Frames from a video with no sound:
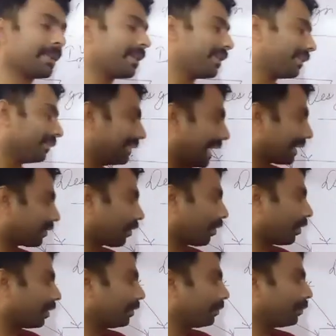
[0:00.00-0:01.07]
That
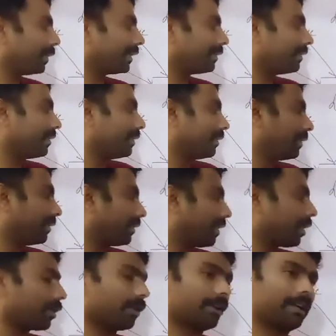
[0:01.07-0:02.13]
all when
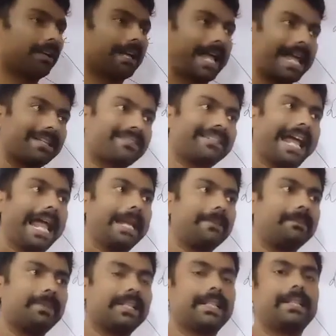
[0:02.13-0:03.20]
as
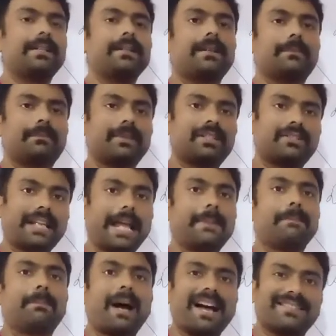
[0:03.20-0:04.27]
time being, means
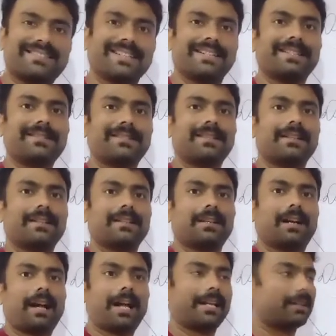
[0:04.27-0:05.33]
time passes
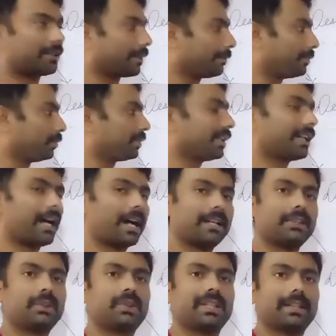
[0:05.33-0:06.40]
and computer are
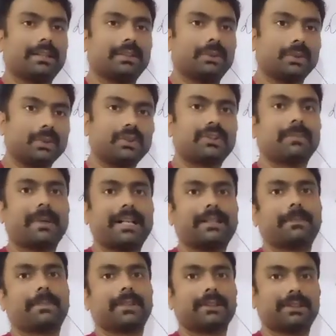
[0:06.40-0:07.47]
used by the
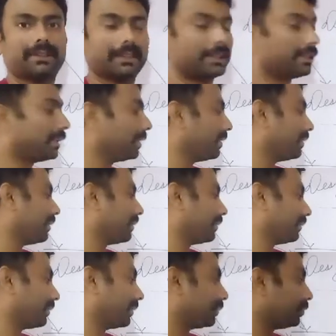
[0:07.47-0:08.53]
person,
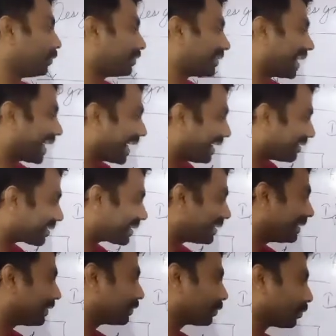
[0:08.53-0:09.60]
your
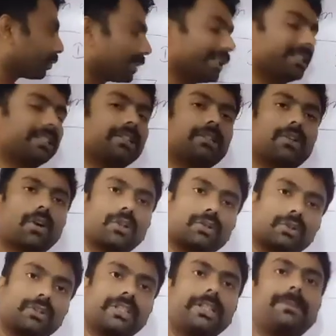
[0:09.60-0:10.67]
secondary storage is
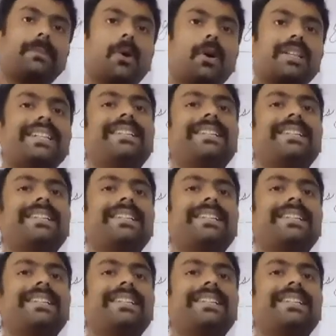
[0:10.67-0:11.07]
also keep on